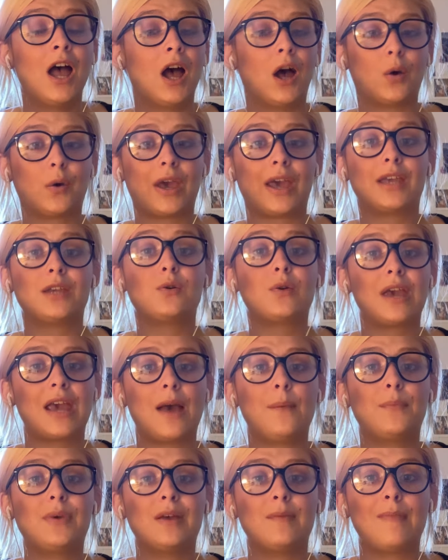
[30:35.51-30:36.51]
Okay, you
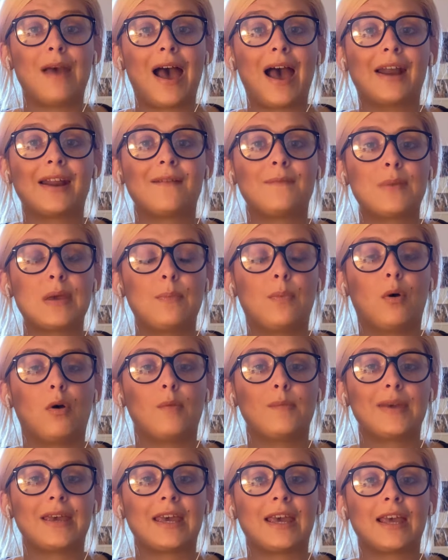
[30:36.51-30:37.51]
can't be mad at people
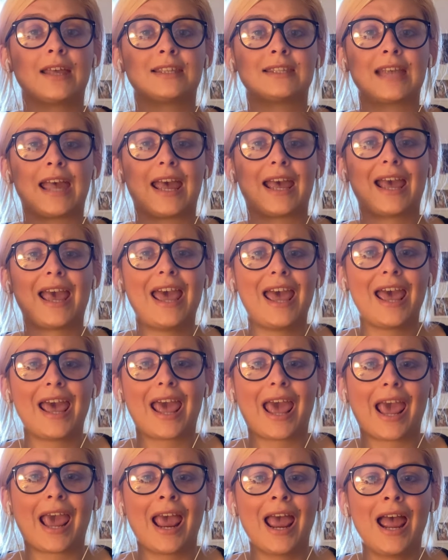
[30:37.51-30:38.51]
and saying,
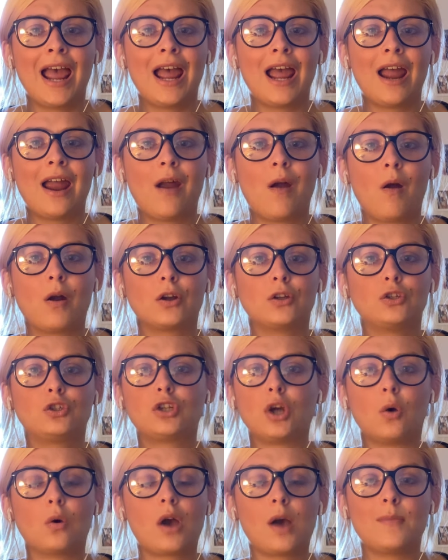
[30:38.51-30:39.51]
hey,
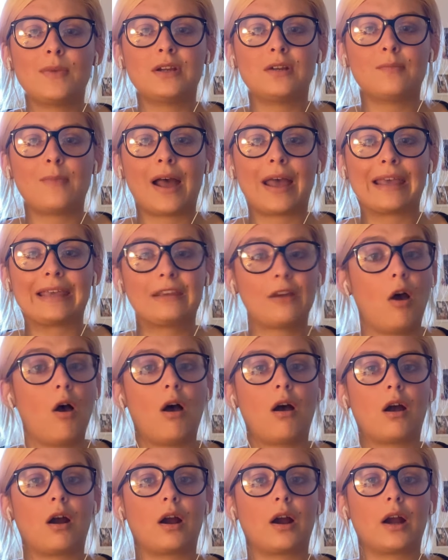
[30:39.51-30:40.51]
don't come into my
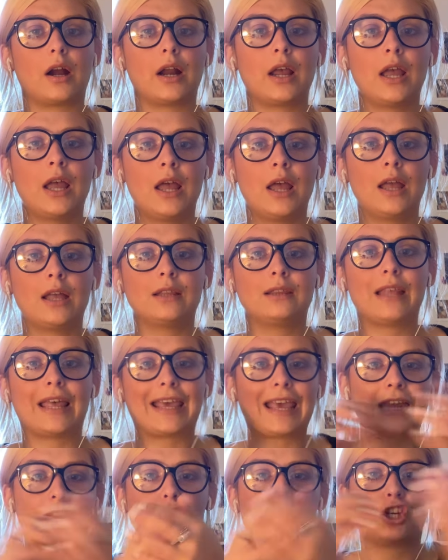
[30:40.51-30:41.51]
yard,
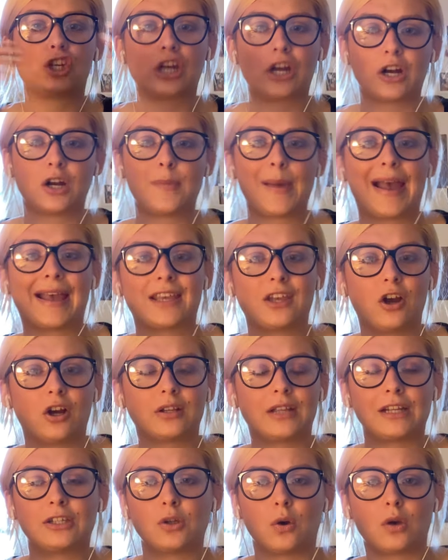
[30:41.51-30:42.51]
like in a shared backyard,
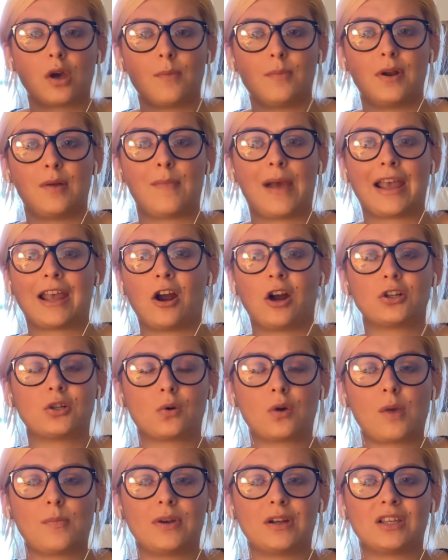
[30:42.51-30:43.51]
like don't come into my yard,
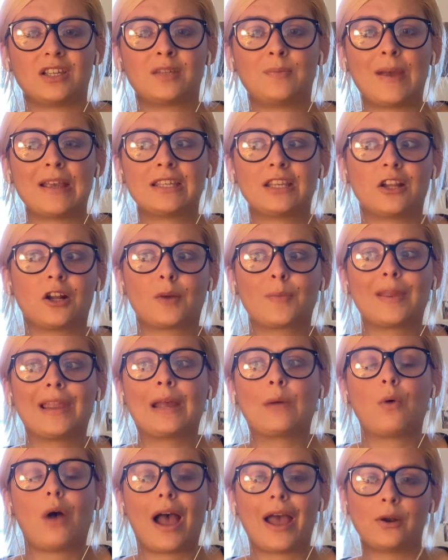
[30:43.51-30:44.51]
don't come into any space. And they're gonna be
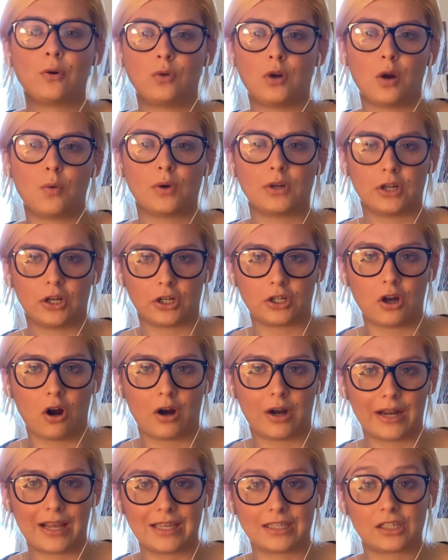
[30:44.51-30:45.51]
like, well, I don't know where your
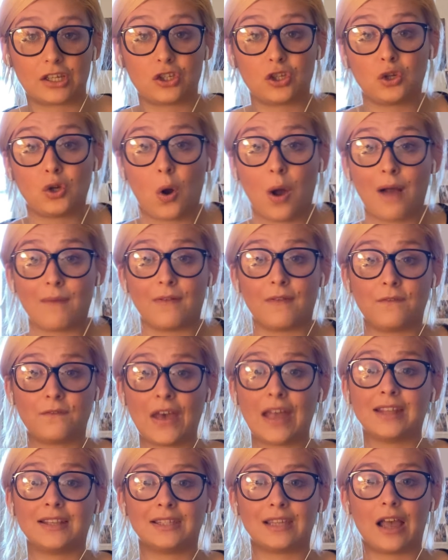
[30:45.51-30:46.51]
yard is because you don't have a
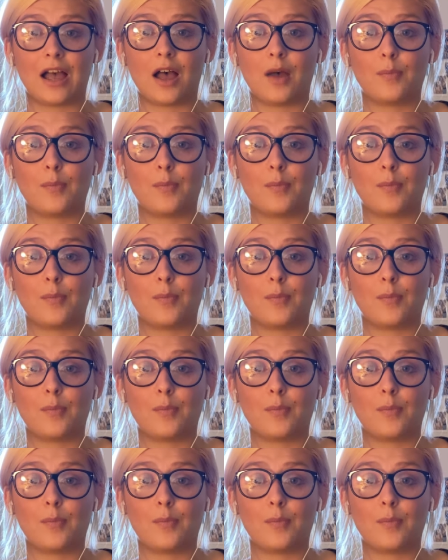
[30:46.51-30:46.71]
fence up.